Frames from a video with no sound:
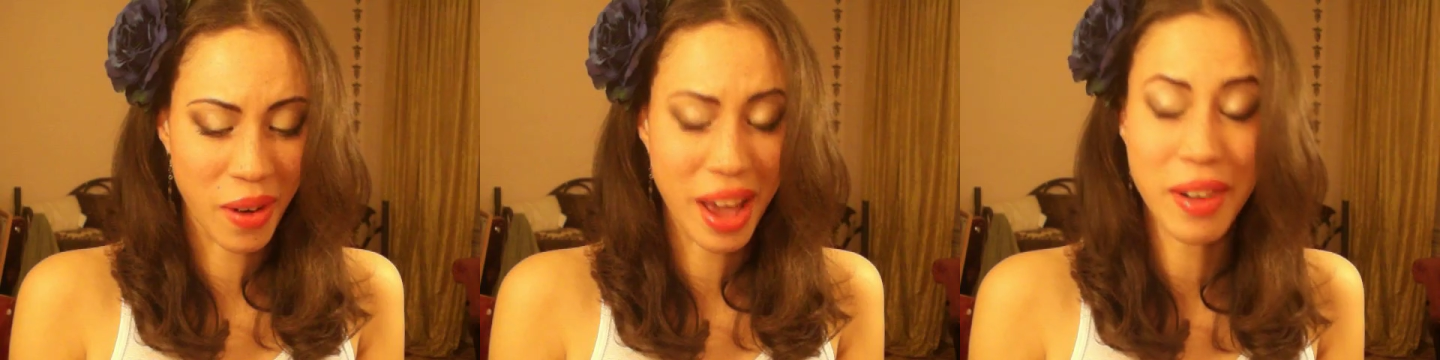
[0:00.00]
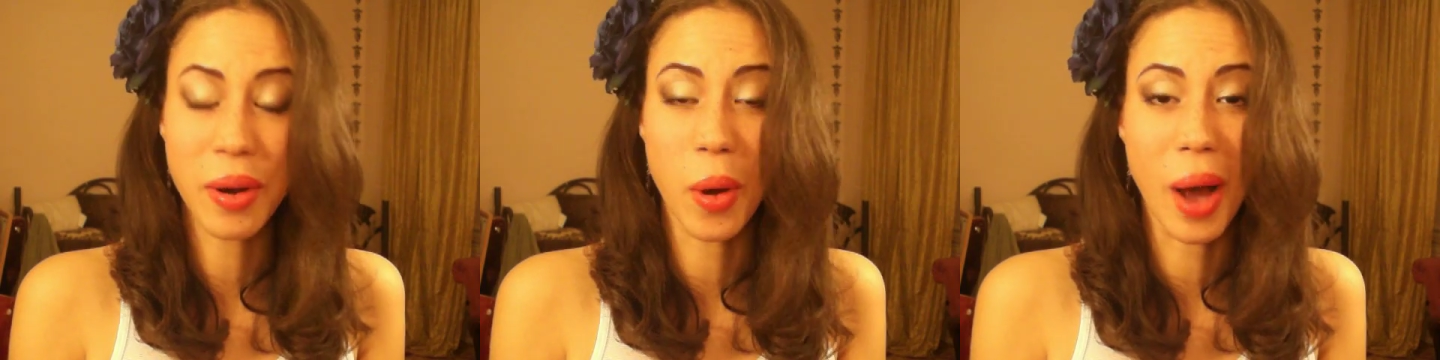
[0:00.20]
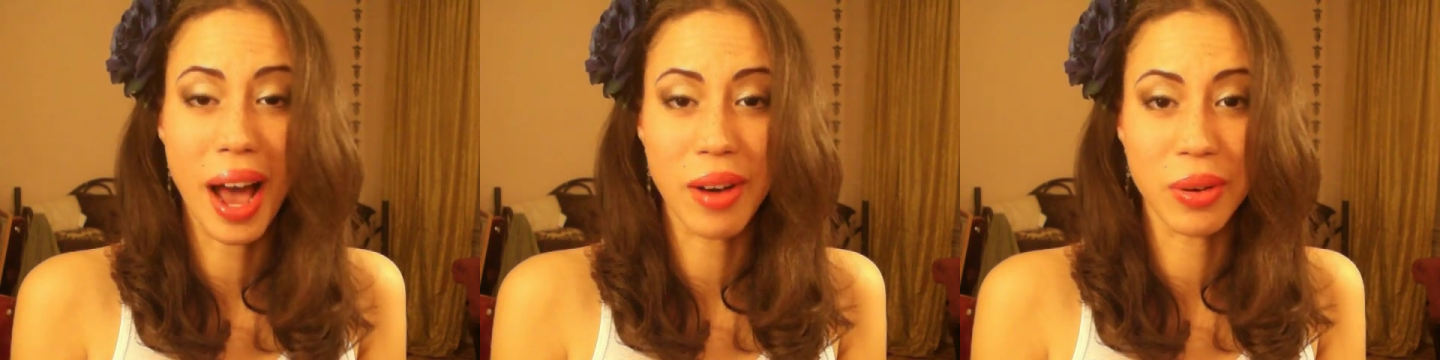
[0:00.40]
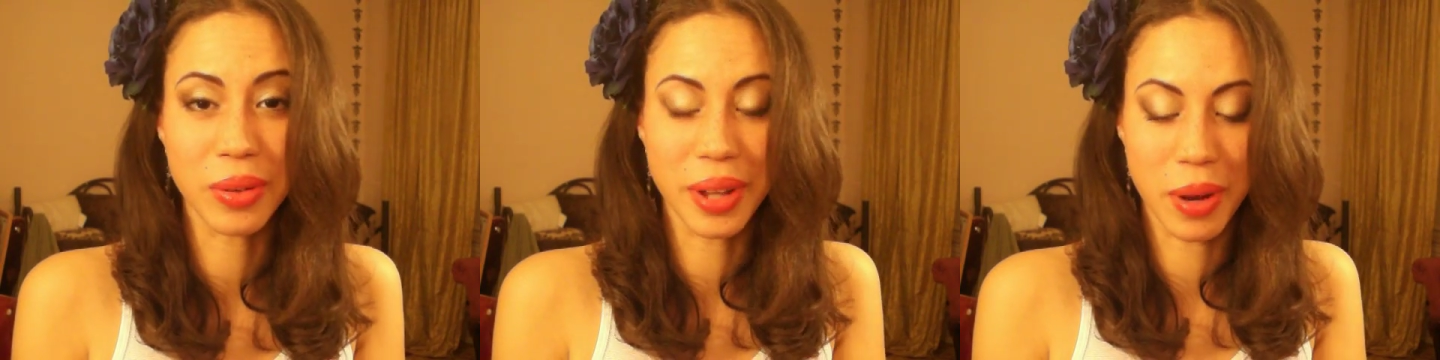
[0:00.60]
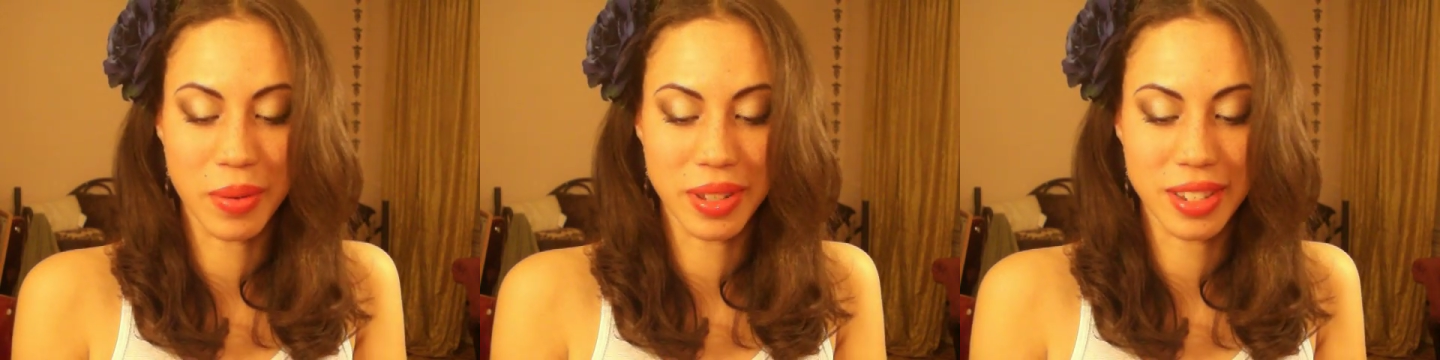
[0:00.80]
I don't know how
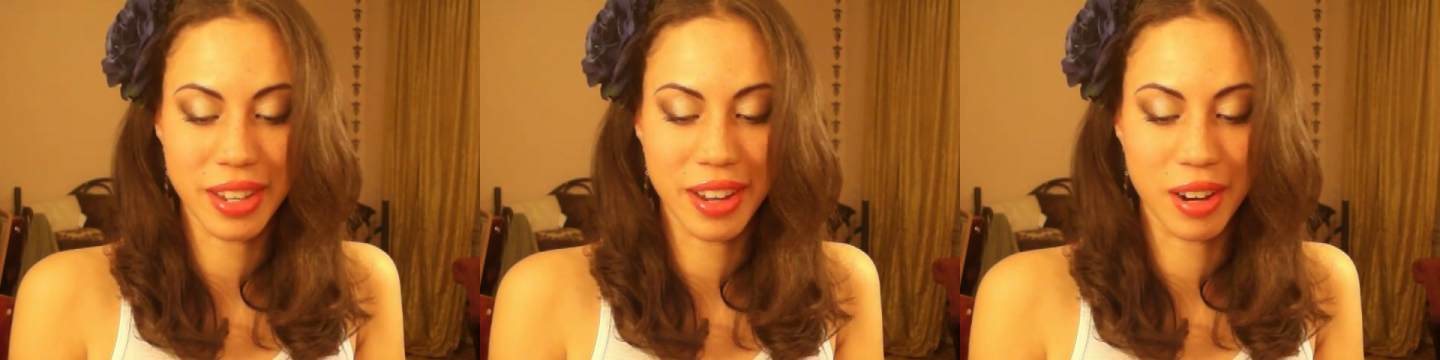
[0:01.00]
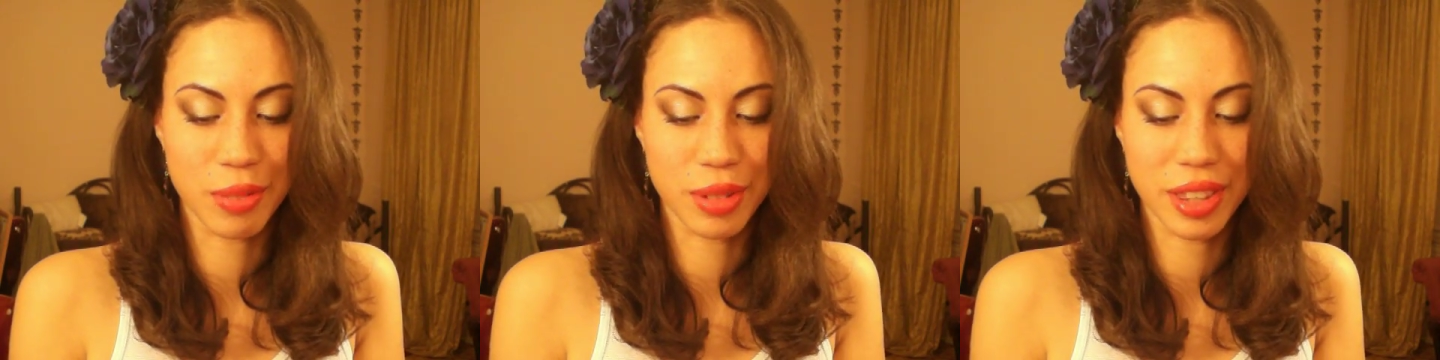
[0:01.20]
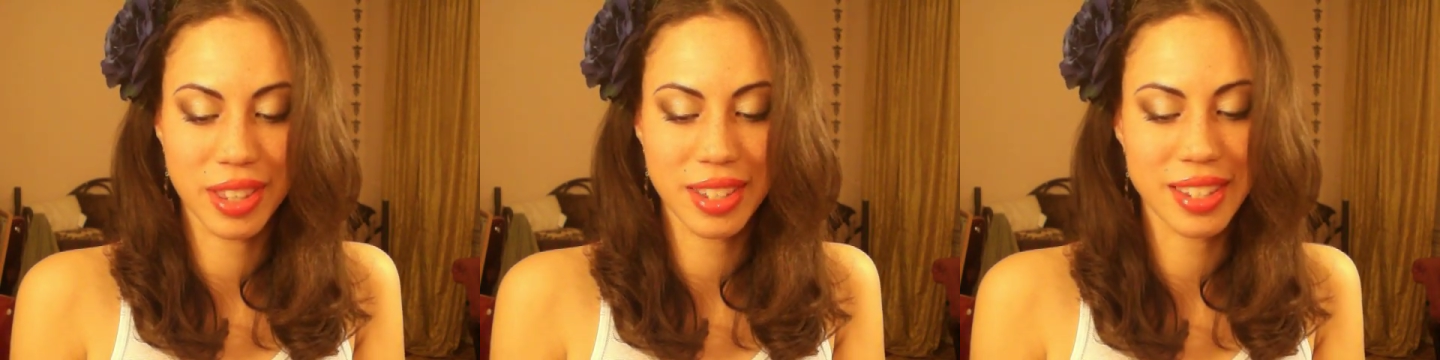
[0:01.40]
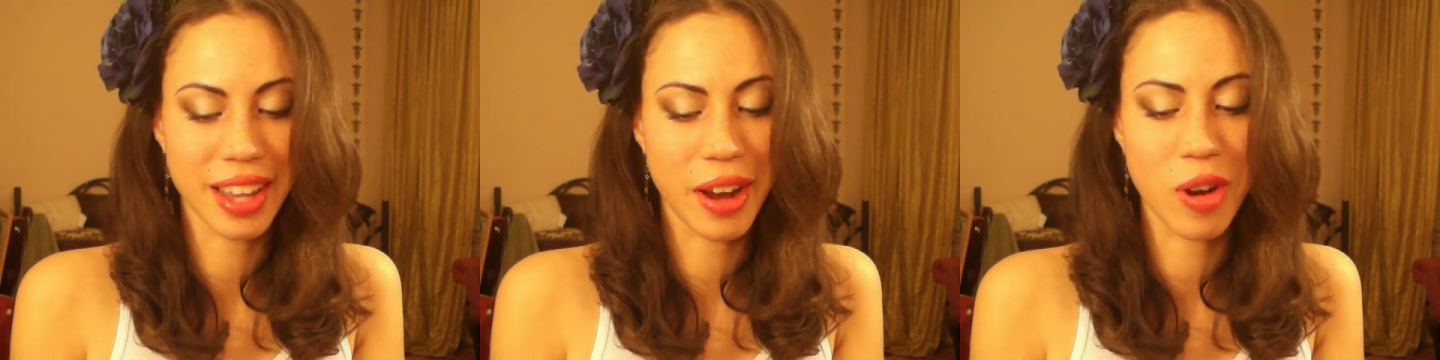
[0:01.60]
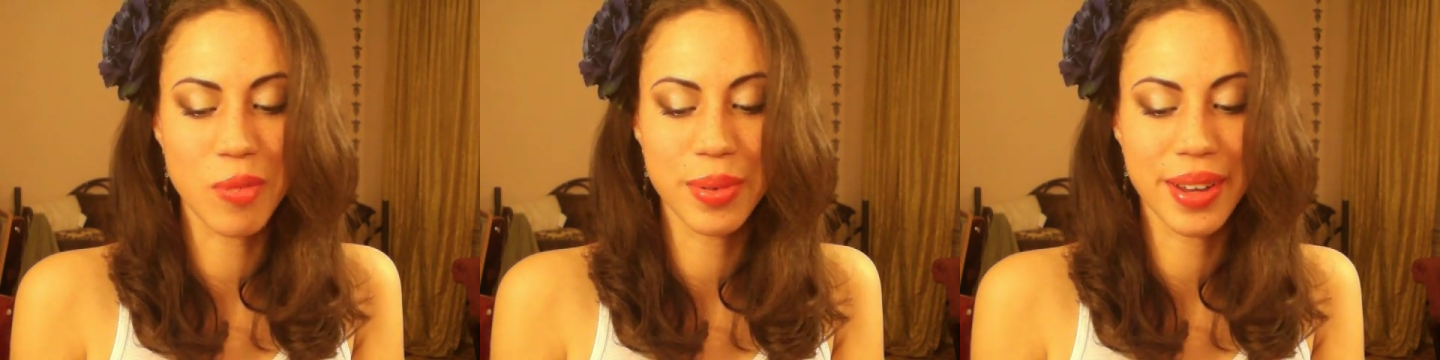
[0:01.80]
old I was here, but this,
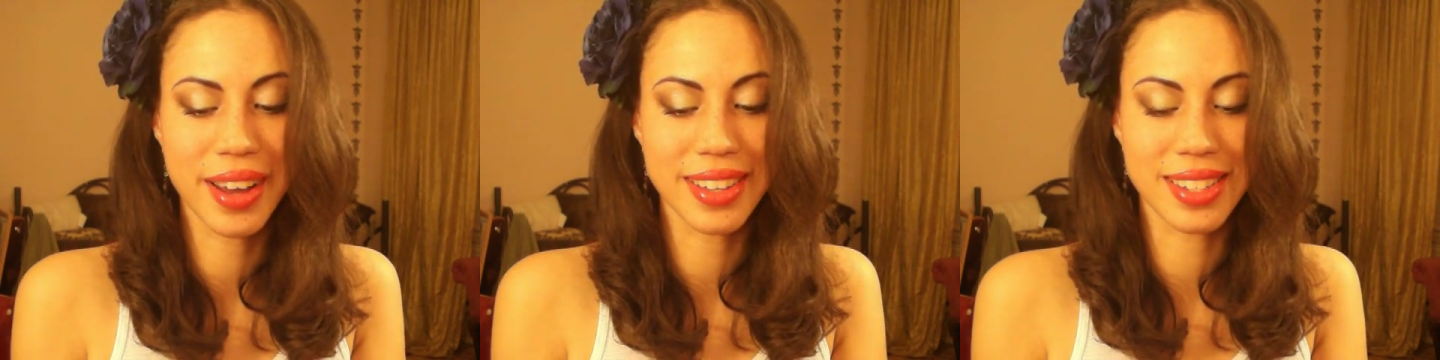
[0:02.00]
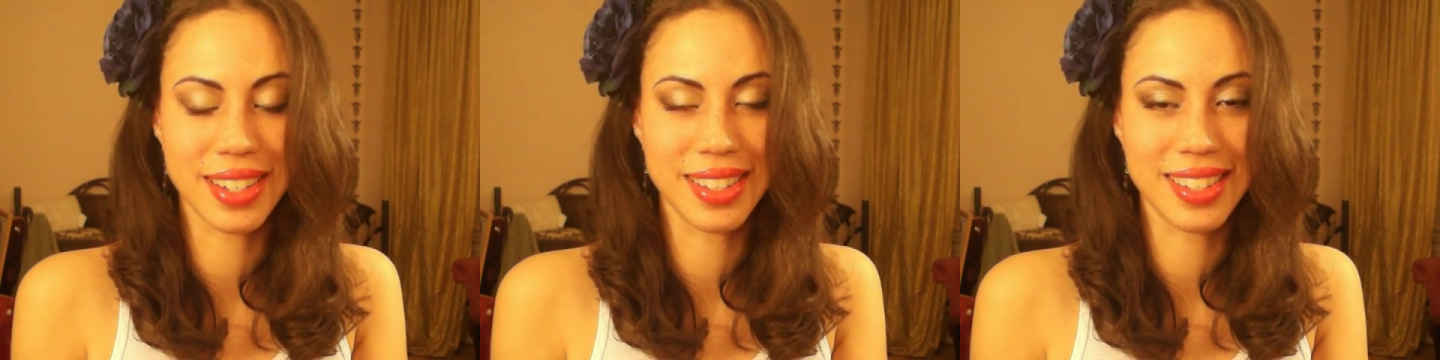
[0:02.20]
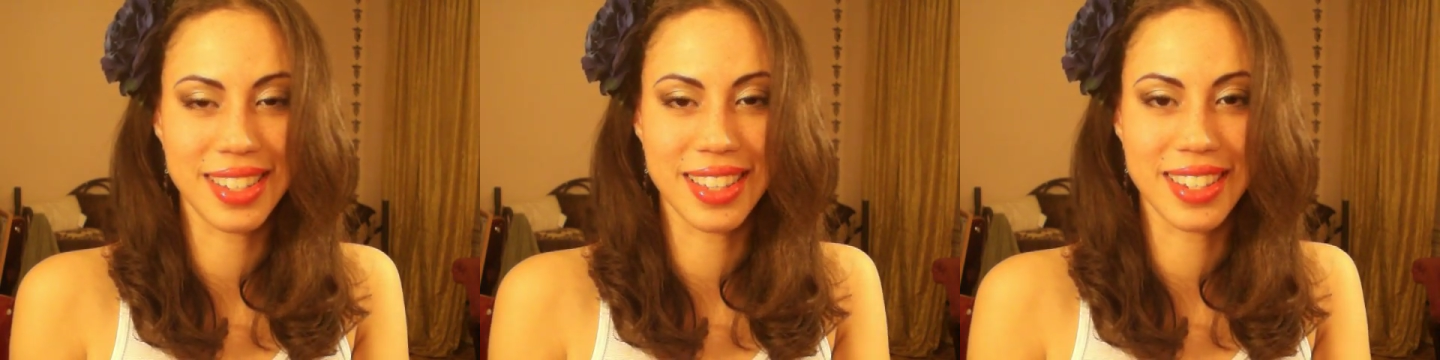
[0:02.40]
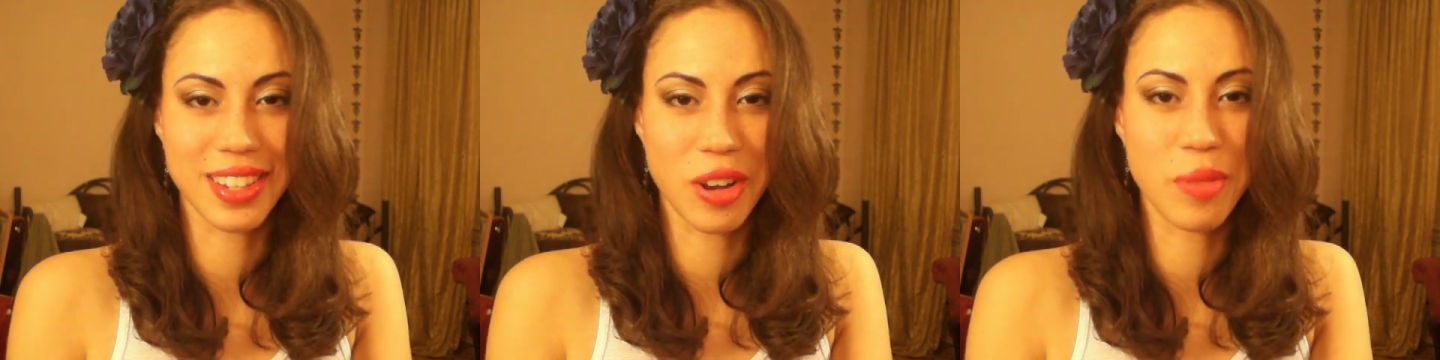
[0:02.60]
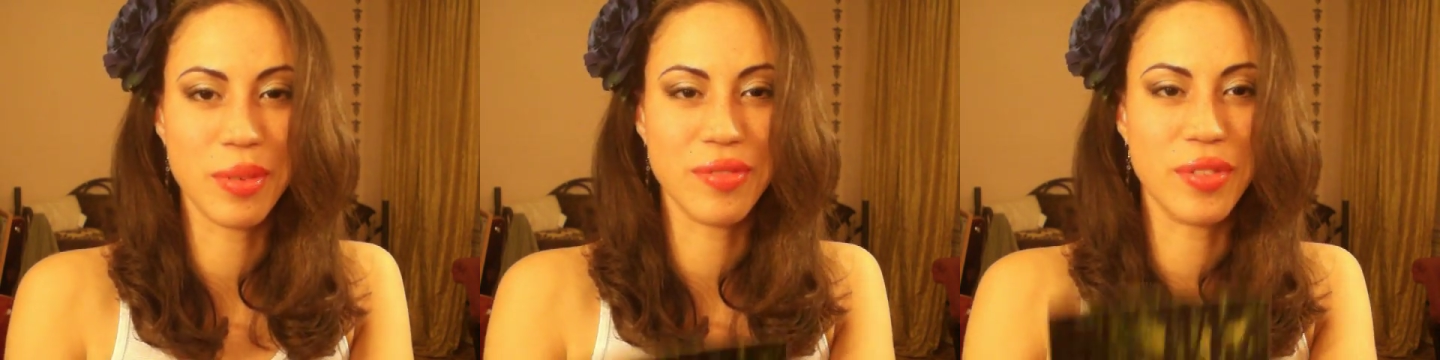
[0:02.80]
I hope you guys can see this. I hope it